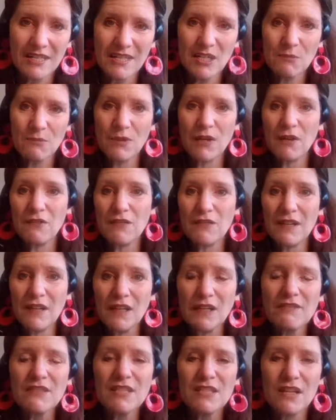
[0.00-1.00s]
these perfect
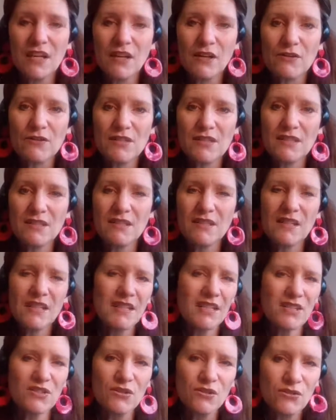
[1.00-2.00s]
lifestyles,
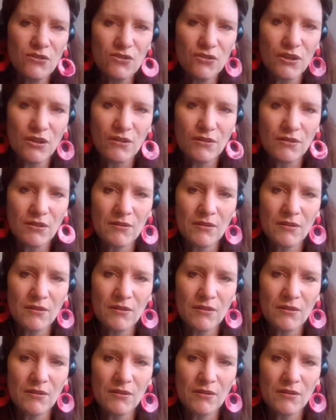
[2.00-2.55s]
and it's not true.